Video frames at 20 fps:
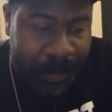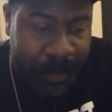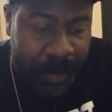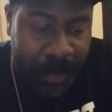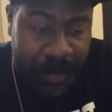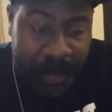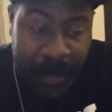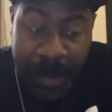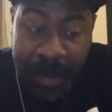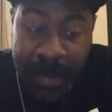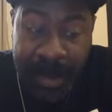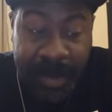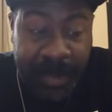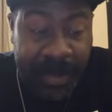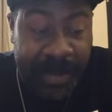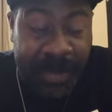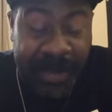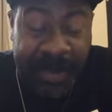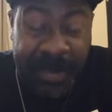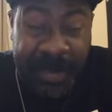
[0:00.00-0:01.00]
The
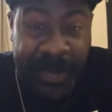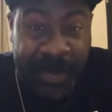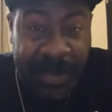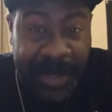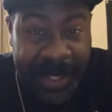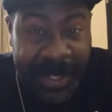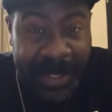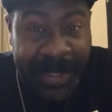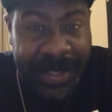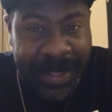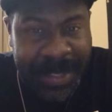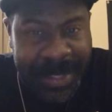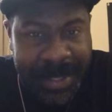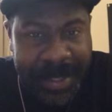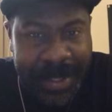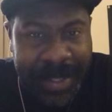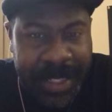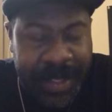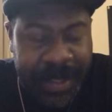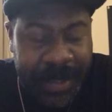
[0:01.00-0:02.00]
Corojo was really
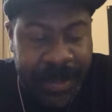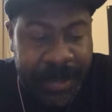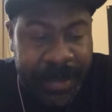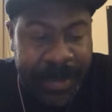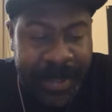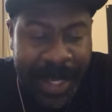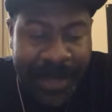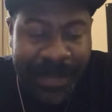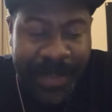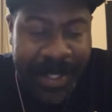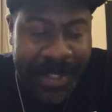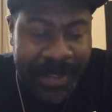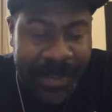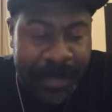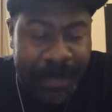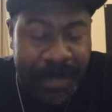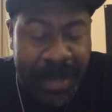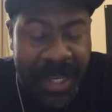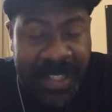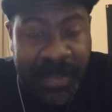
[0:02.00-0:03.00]
good too. I think
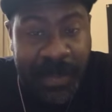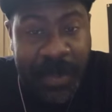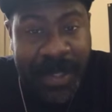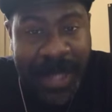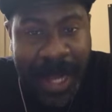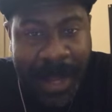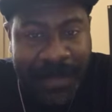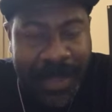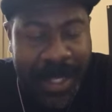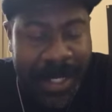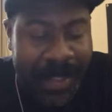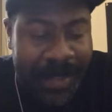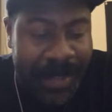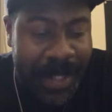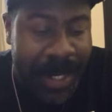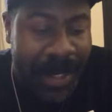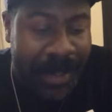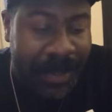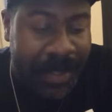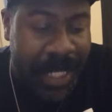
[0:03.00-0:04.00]
it's the best one off that
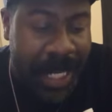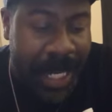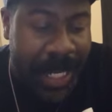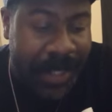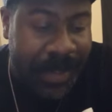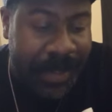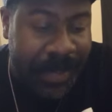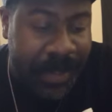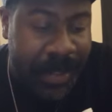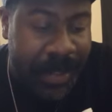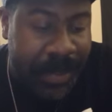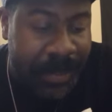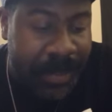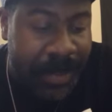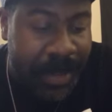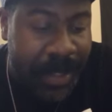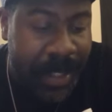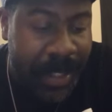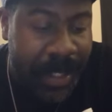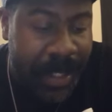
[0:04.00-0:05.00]
entire line.
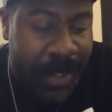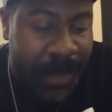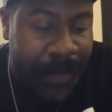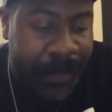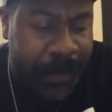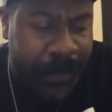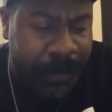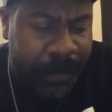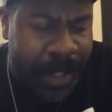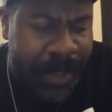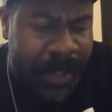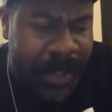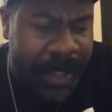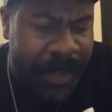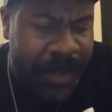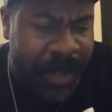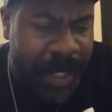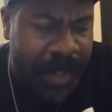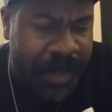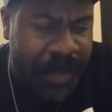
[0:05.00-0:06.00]
So, and then
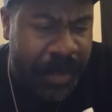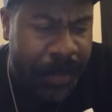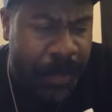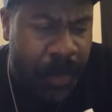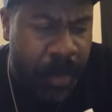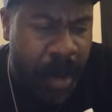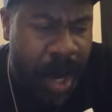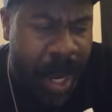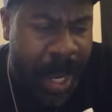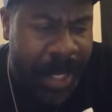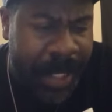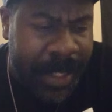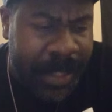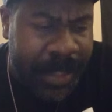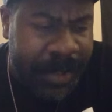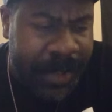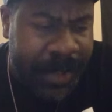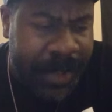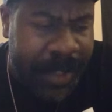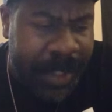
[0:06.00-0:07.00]
another
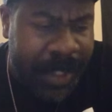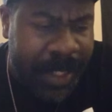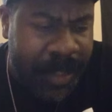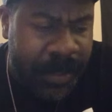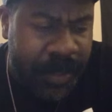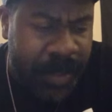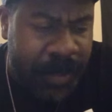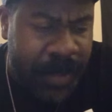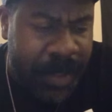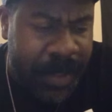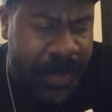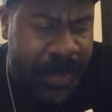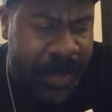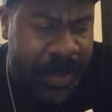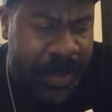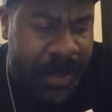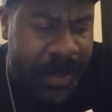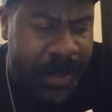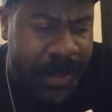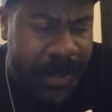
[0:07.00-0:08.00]
surprising entry was
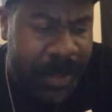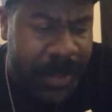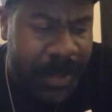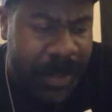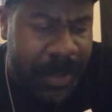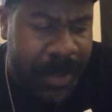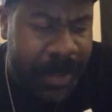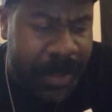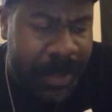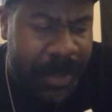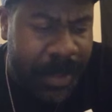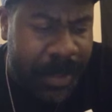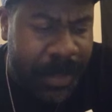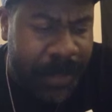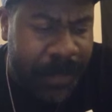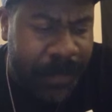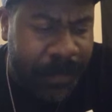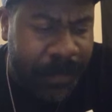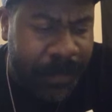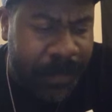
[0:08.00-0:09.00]
the
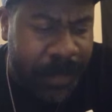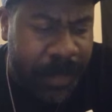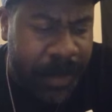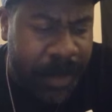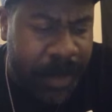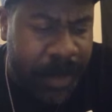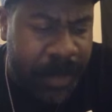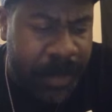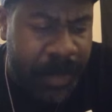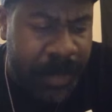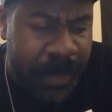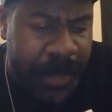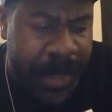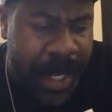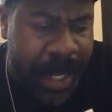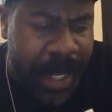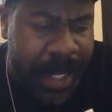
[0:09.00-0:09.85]
Kung